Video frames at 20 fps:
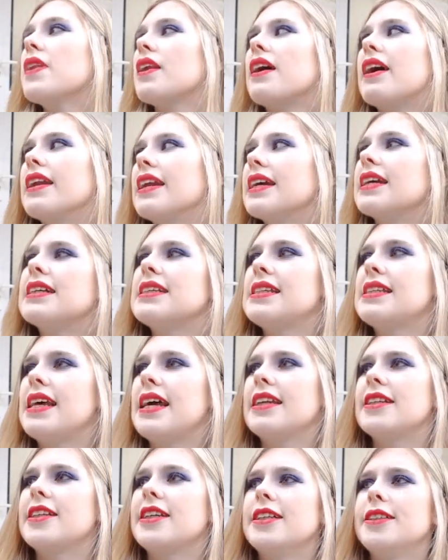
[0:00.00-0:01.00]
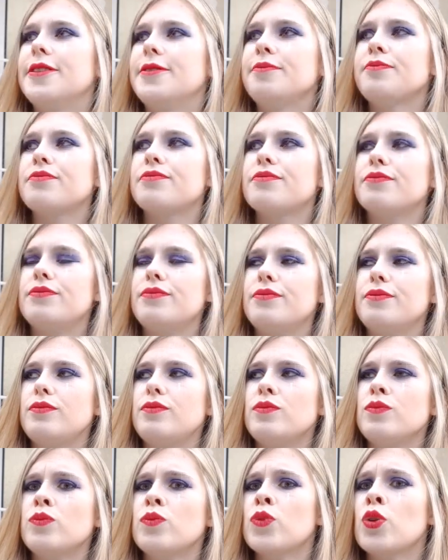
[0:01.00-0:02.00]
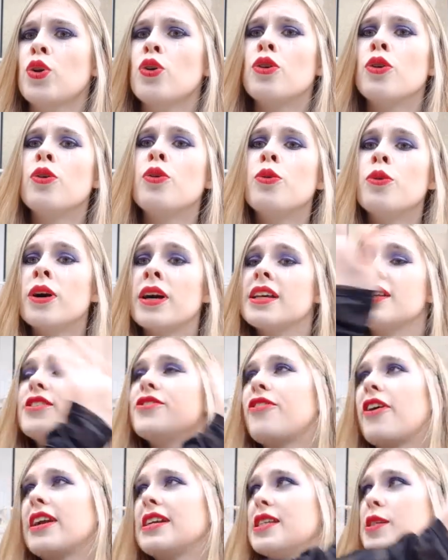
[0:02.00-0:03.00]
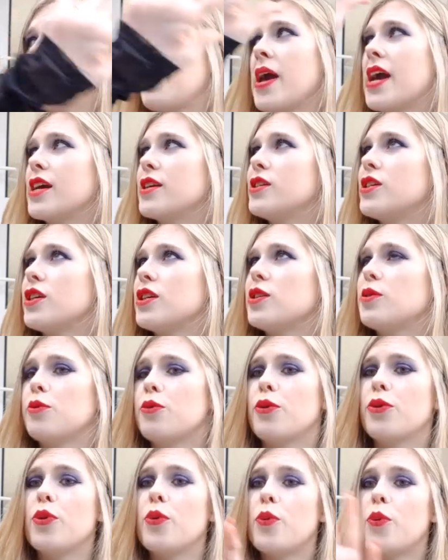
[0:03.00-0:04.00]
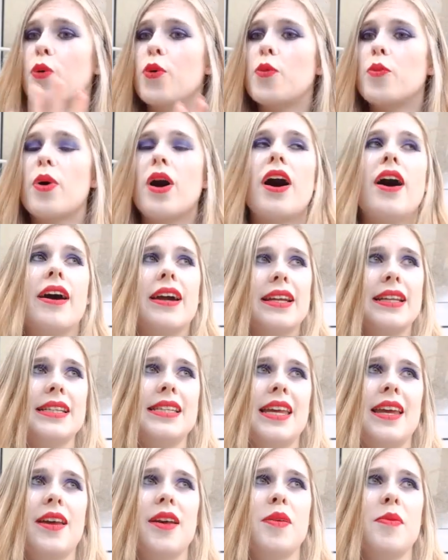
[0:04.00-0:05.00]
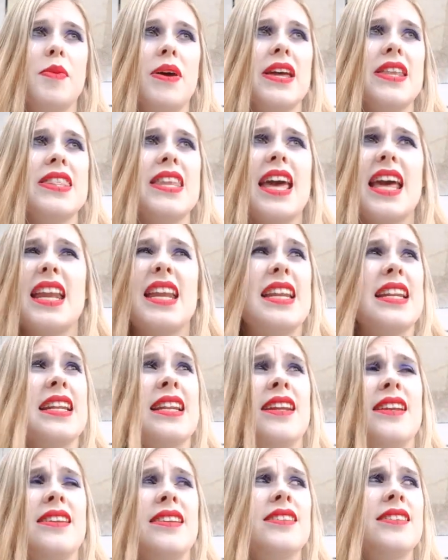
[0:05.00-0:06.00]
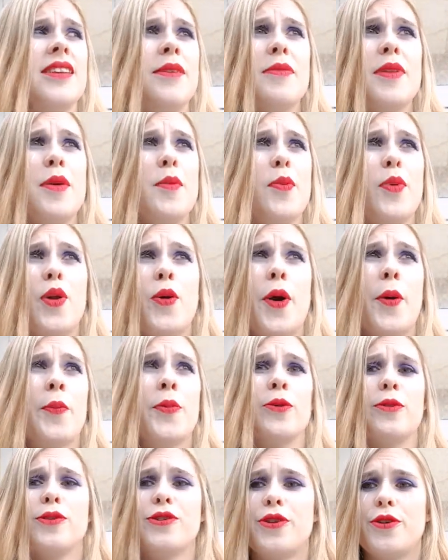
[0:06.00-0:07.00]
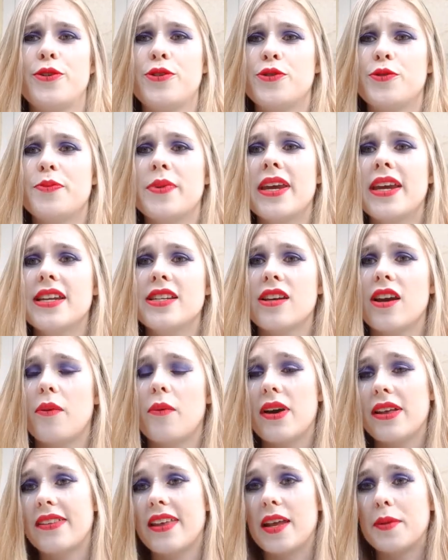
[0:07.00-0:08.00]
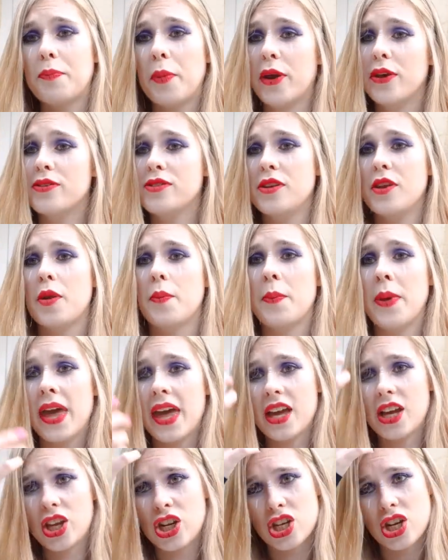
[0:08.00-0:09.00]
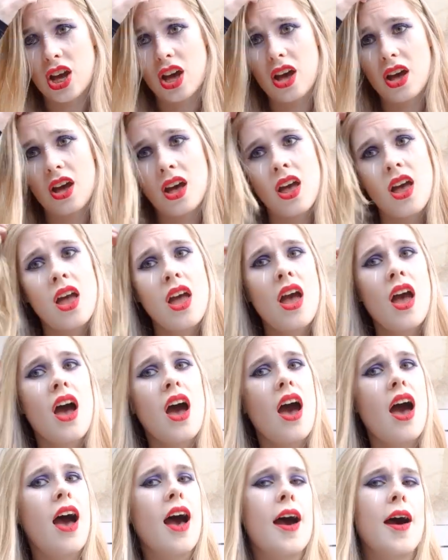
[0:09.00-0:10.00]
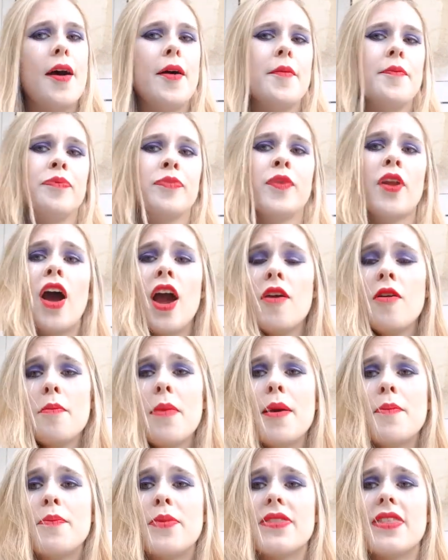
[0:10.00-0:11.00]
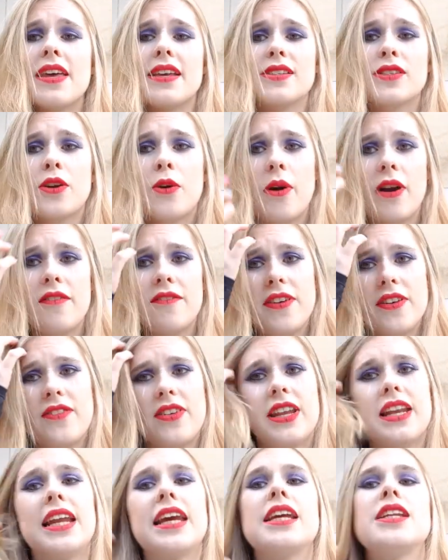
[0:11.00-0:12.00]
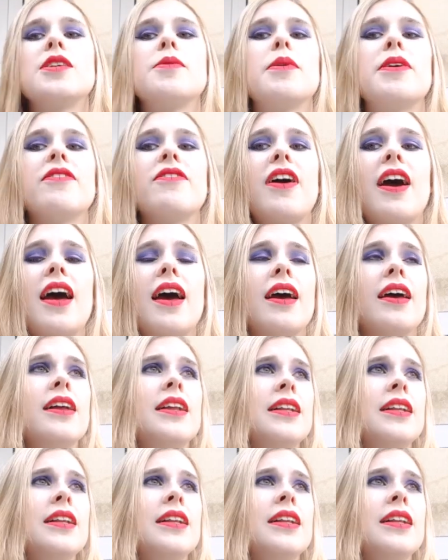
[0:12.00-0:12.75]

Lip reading: And he said all his friends' pictures were on the wall behind him, and then something blew up on social media where they posted a picture. I remember this quite vividly, to be fair,